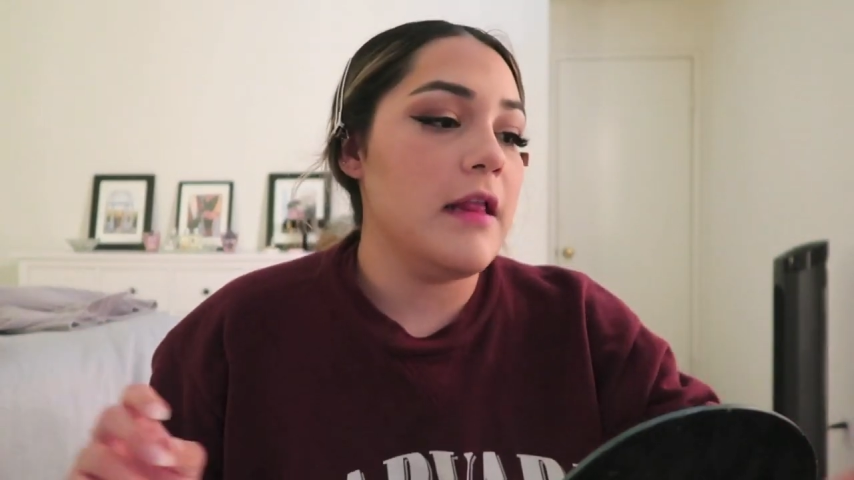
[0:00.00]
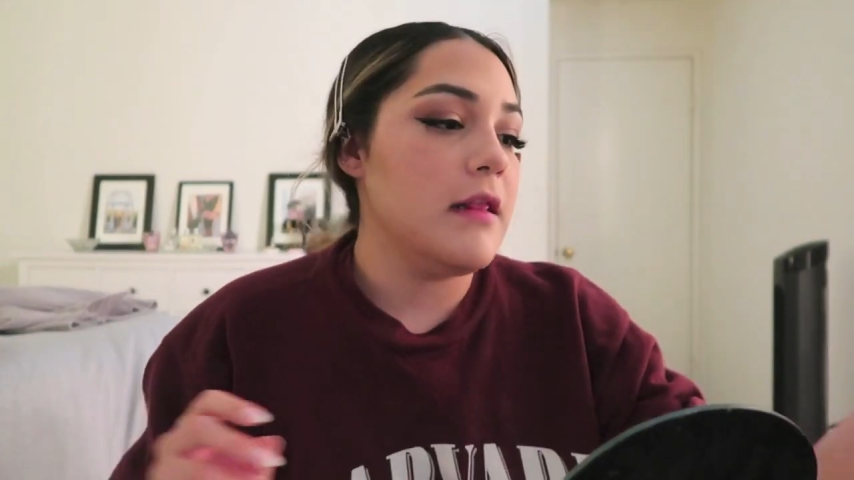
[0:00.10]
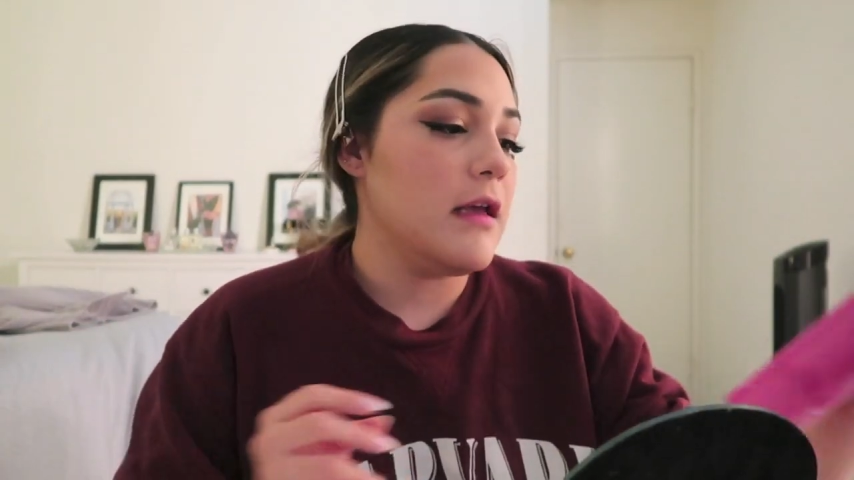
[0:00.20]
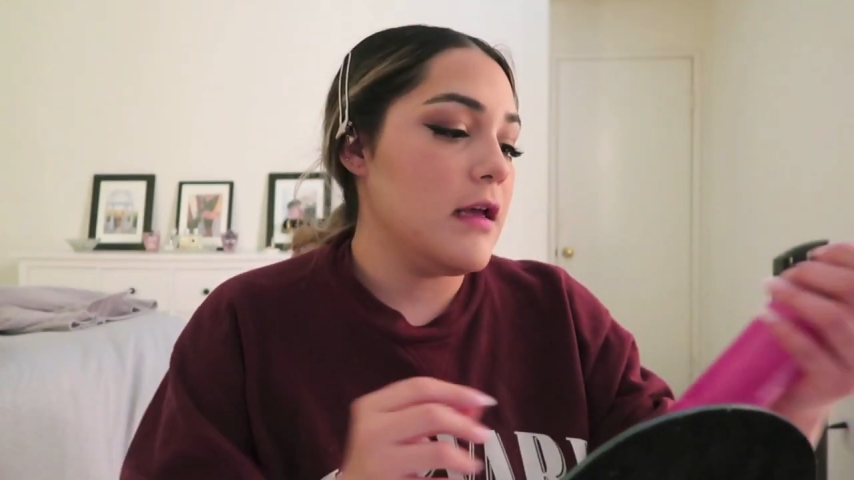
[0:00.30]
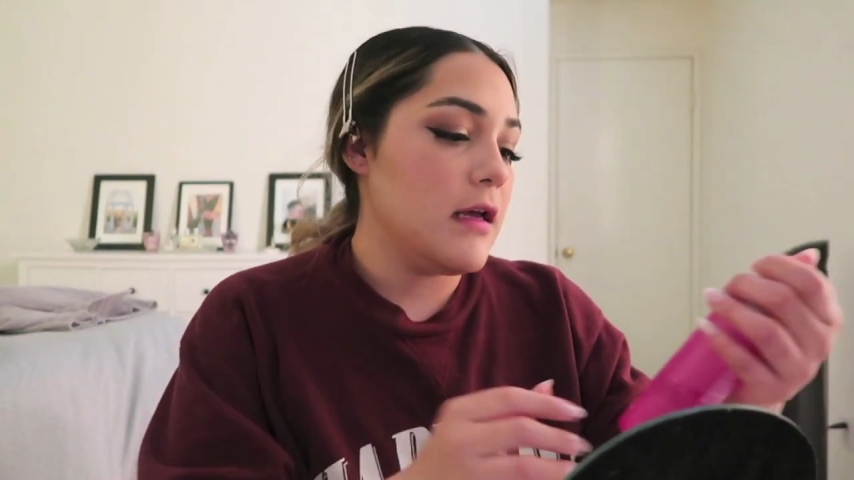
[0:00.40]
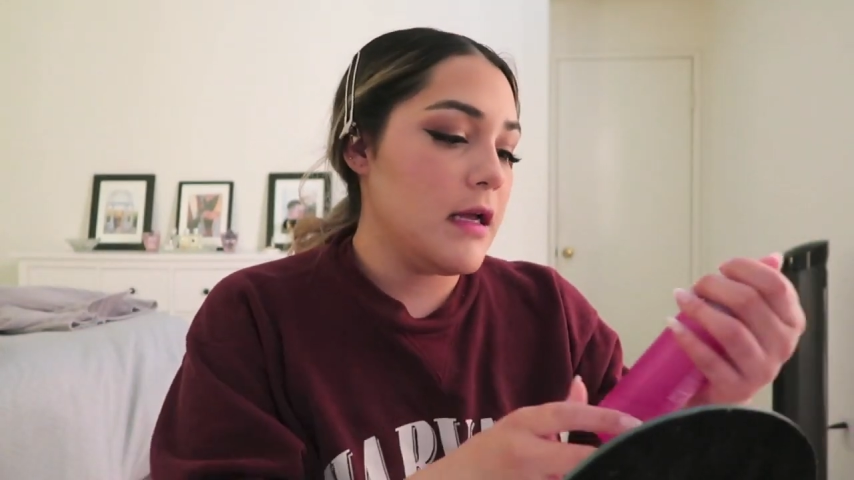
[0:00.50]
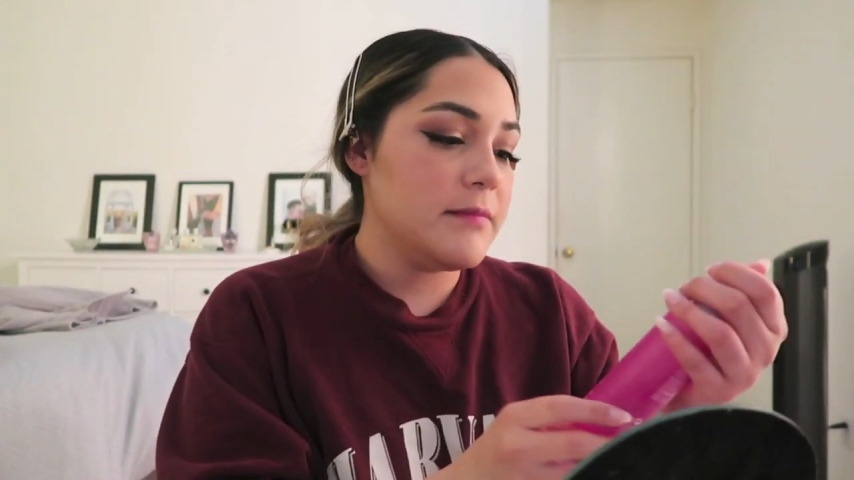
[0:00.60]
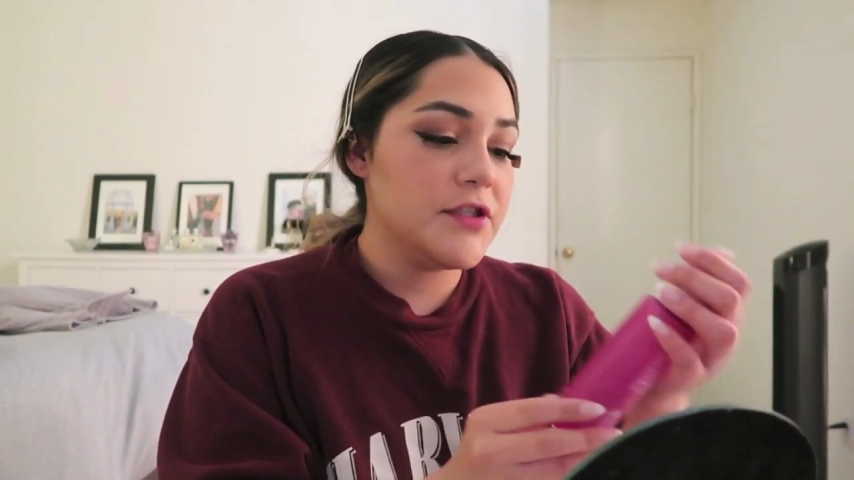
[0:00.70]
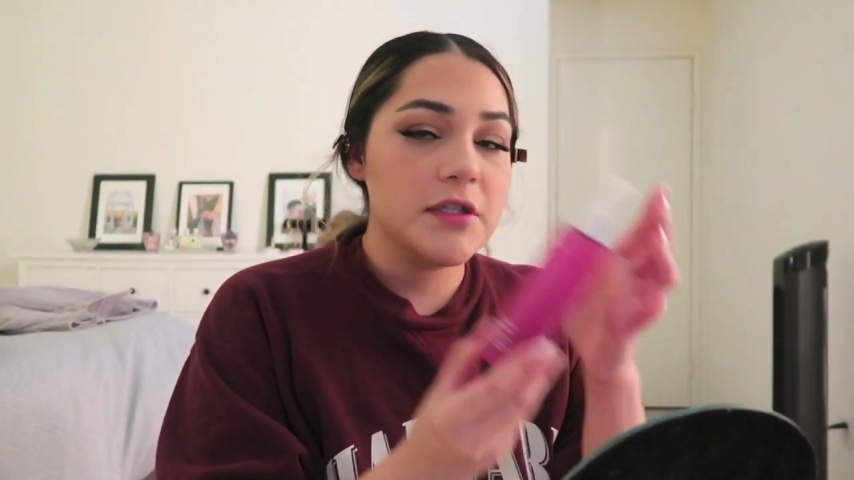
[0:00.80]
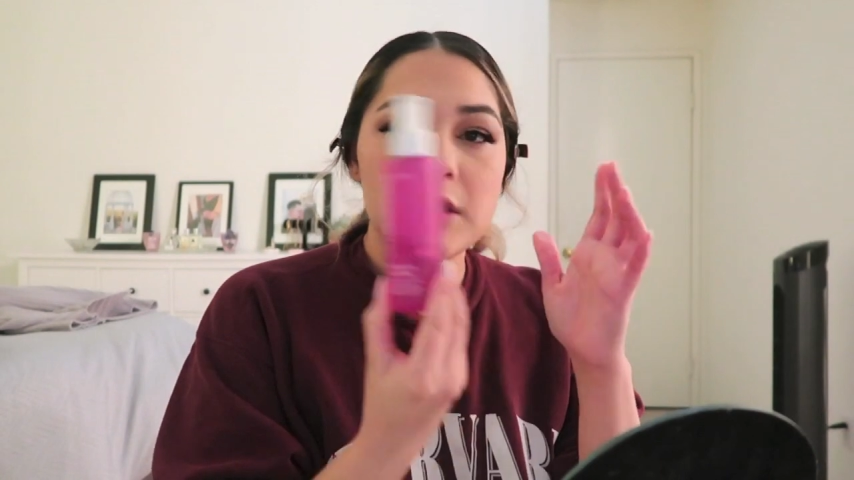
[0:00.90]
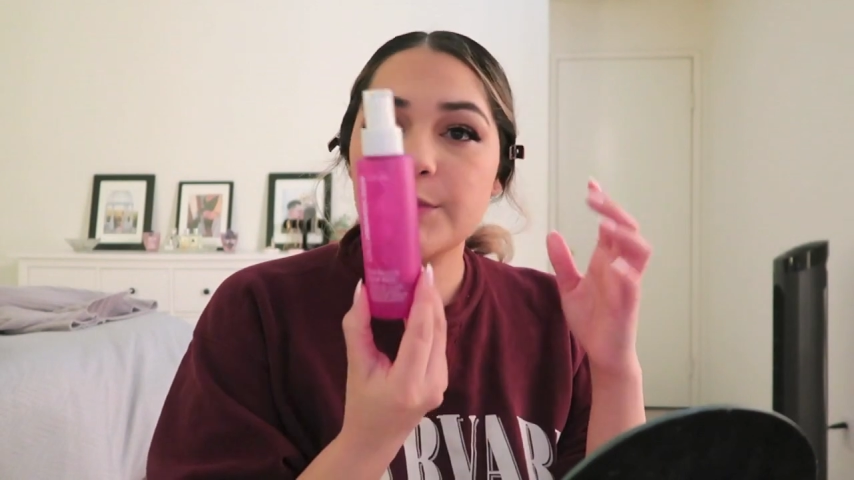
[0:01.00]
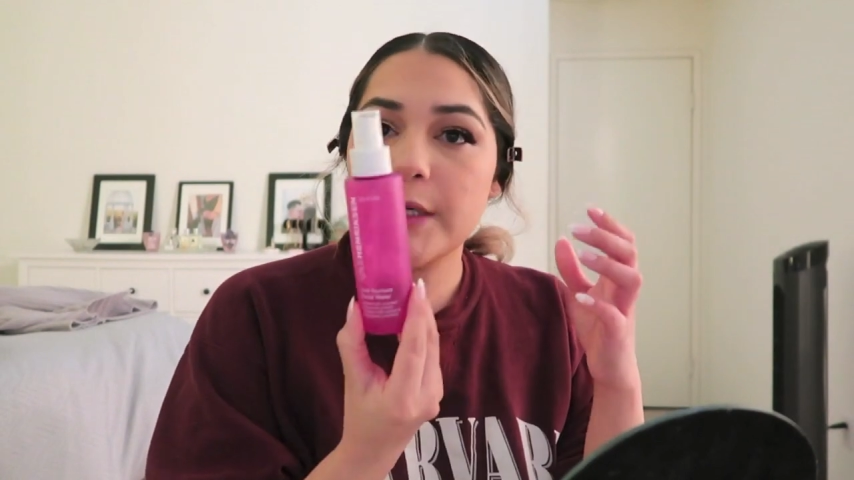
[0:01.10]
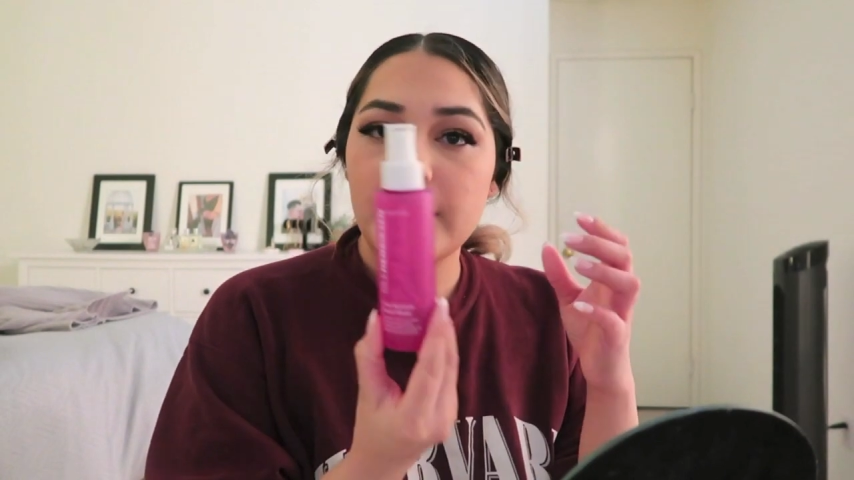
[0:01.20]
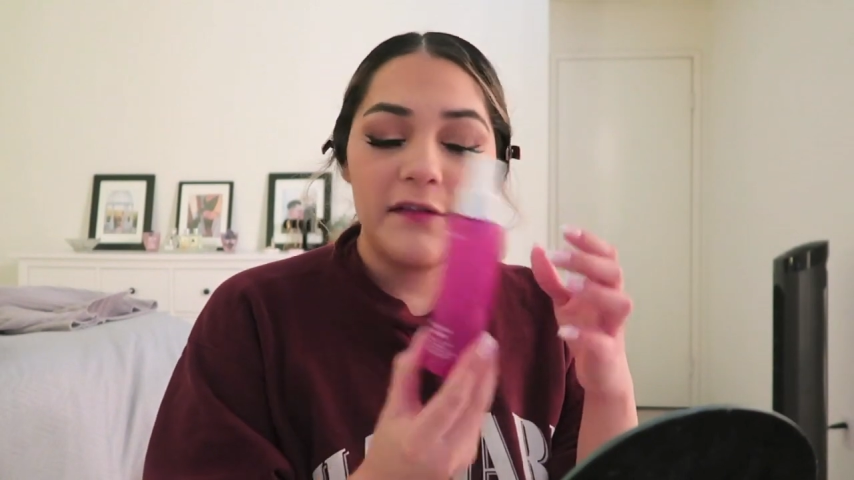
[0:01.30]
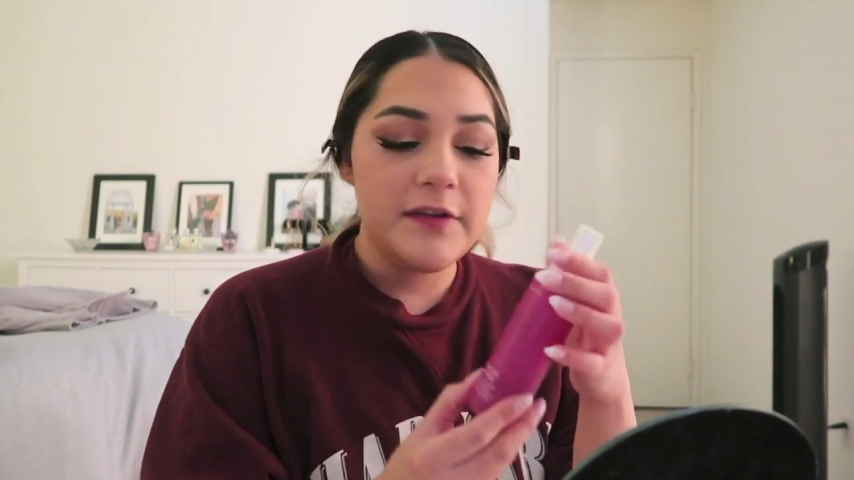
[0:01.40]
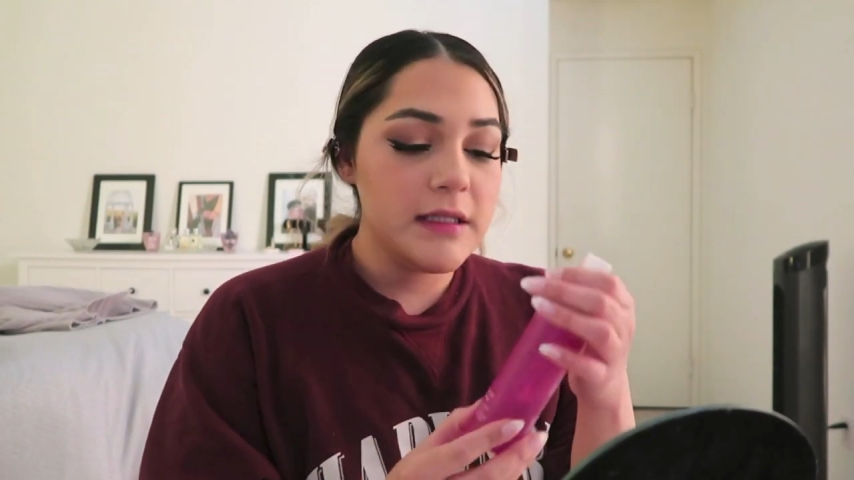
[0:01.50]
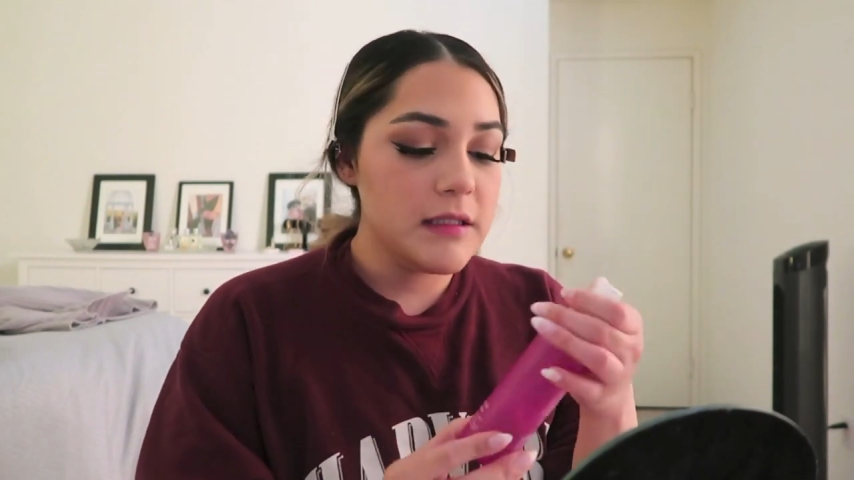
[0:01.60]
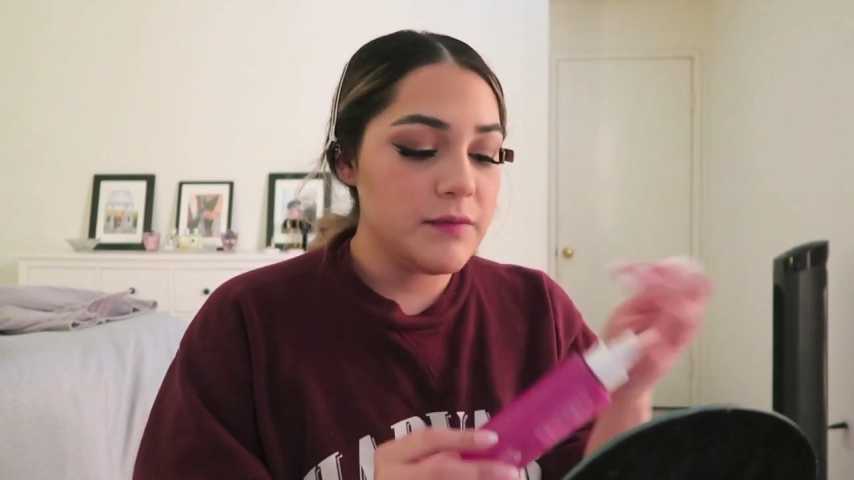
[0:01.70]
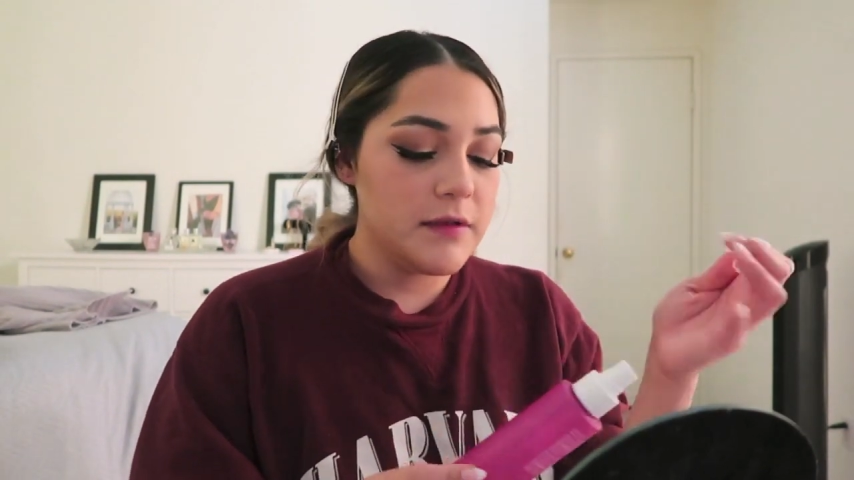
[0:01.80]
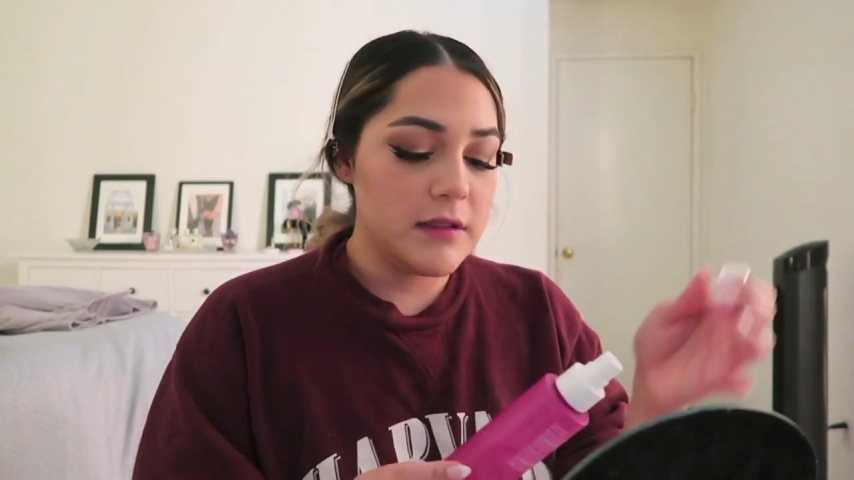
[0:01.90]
And then I'm just gonna spray my face with